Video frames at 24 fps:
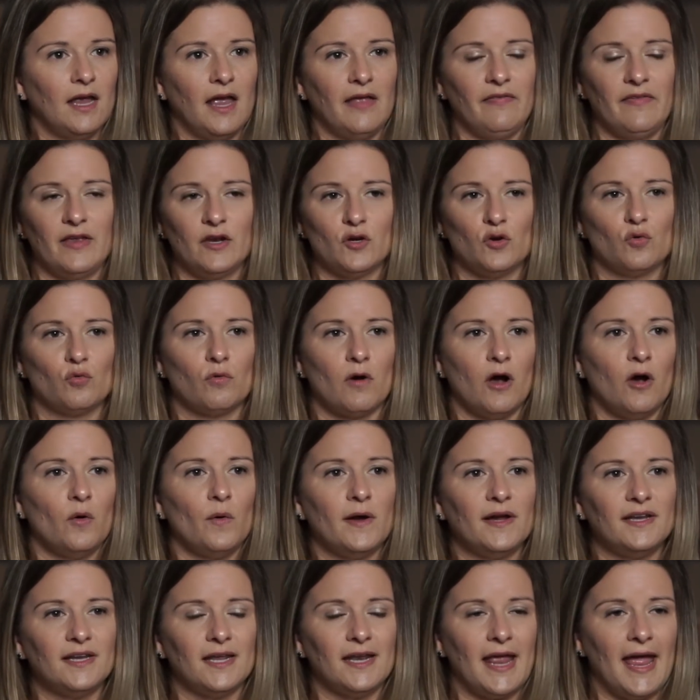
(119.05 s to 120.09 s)
and then
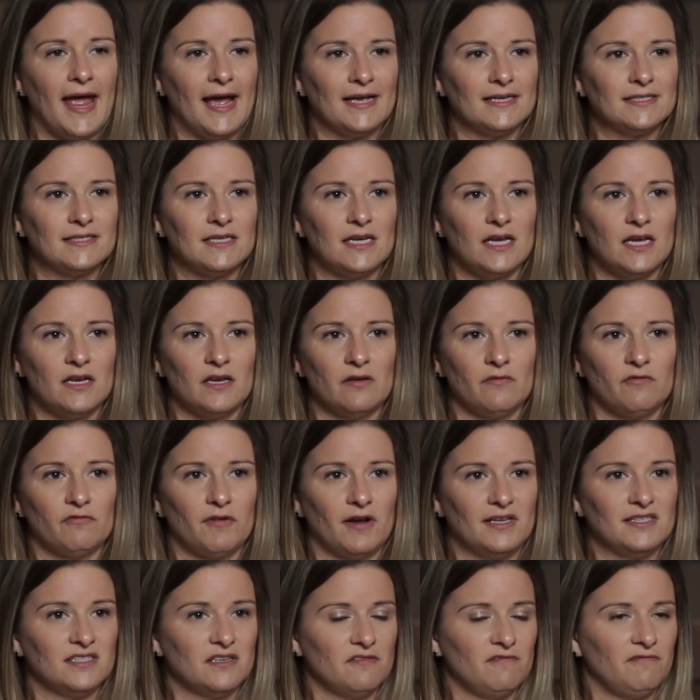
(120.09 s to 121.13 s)
growing and asking
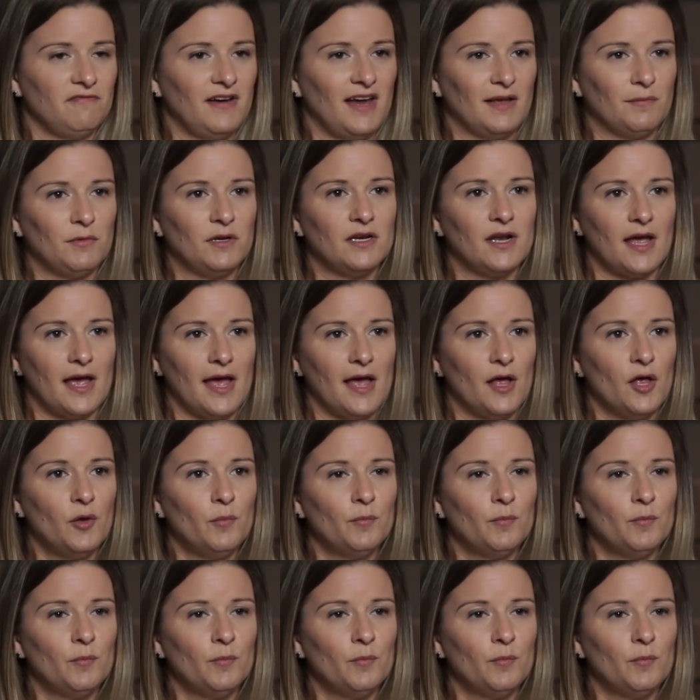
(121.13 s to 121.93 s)
friends and family to help.